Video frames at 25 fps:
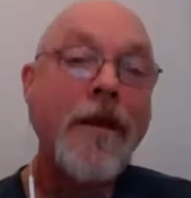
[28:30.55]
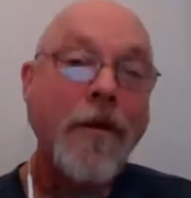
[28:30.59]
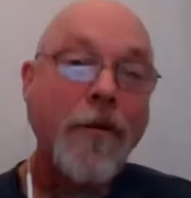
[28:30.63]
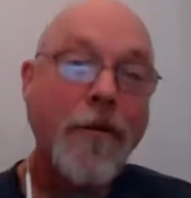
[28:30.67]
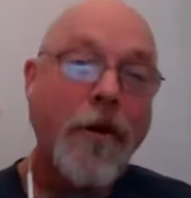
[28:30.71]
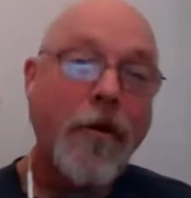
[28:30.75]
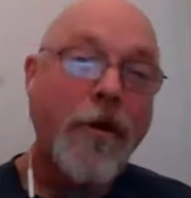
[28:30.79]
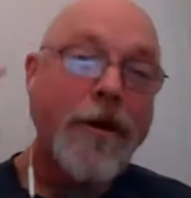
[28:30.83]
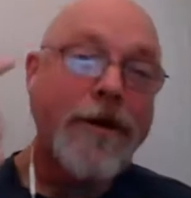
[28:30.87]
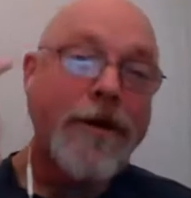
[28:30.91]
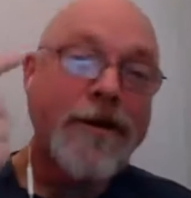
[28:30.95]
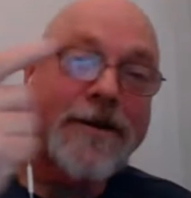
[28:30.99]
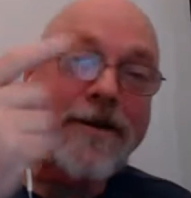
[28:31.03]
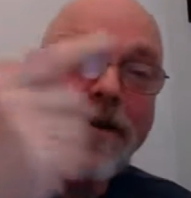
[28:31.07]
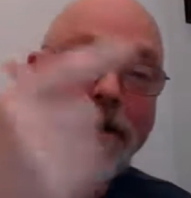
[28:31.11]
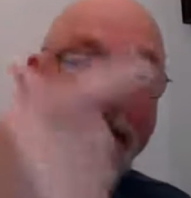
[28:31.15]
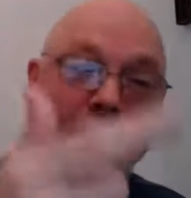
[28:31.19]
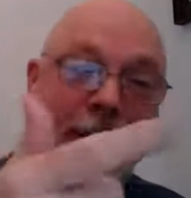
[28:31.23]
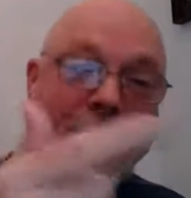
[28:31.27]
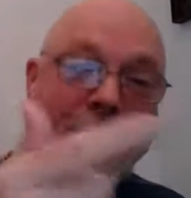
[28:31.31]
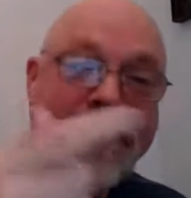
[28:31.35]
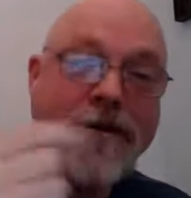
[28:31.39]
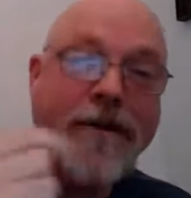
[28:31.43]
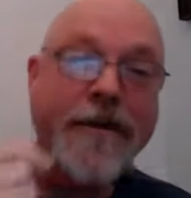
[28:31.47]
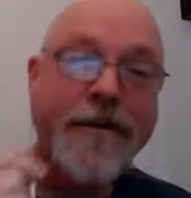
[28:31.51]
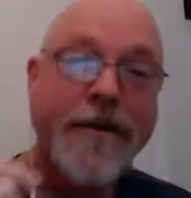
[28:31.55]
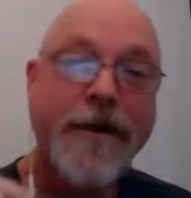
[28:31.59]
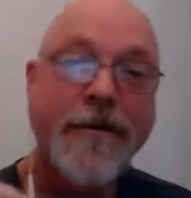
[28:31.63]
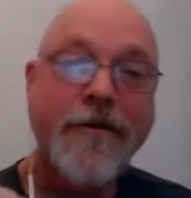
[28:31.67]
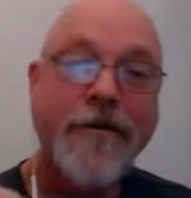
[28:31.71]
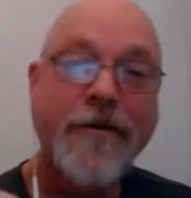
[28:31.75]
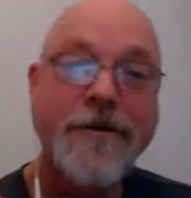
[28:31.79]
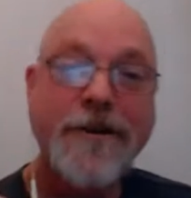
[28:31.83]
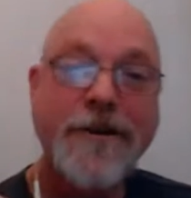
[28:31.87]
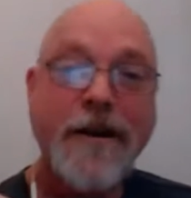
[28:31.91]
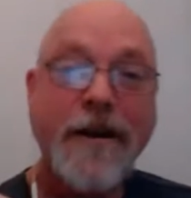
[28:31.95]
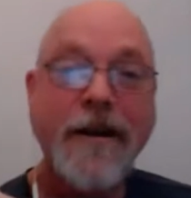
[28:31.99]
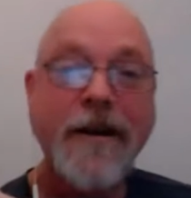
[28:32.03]
But when somebody's on the
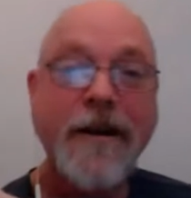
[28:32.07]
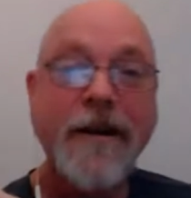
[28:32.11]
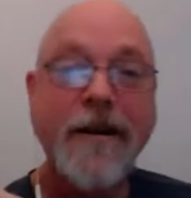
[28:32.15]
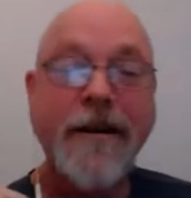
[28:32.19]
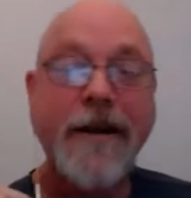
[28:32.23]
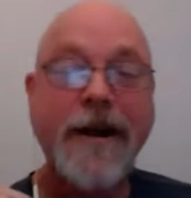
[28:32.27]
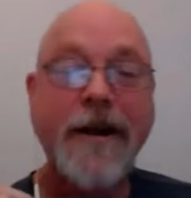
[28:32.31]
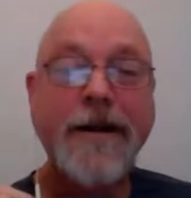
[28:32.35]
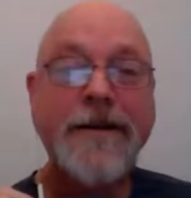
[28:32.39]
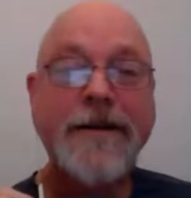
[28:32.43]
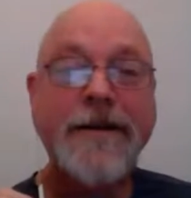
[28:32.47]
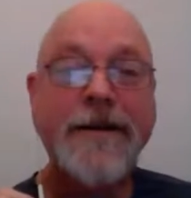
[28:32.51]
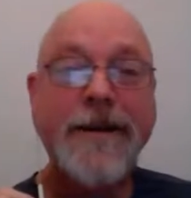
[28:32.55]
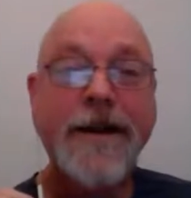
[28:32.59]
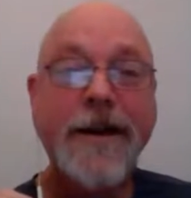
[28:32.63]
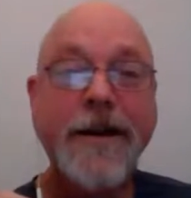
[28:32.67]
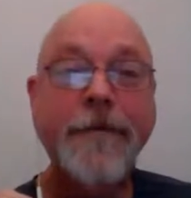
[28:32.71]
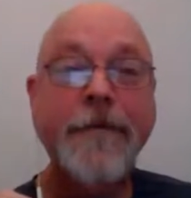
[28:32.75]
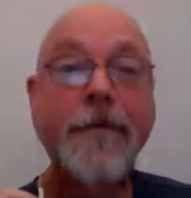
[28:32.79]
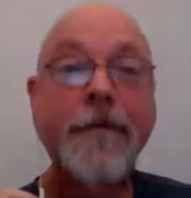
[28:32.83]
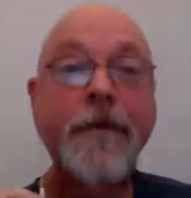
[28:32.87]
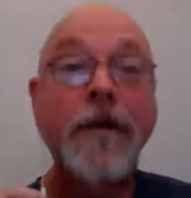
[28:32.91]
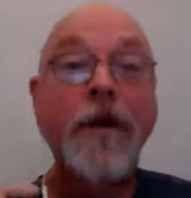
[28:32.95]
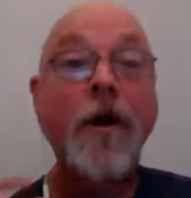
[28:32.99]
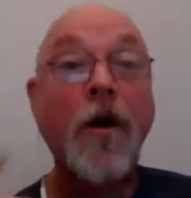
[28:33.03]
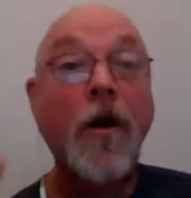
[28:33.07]
other side of that saying,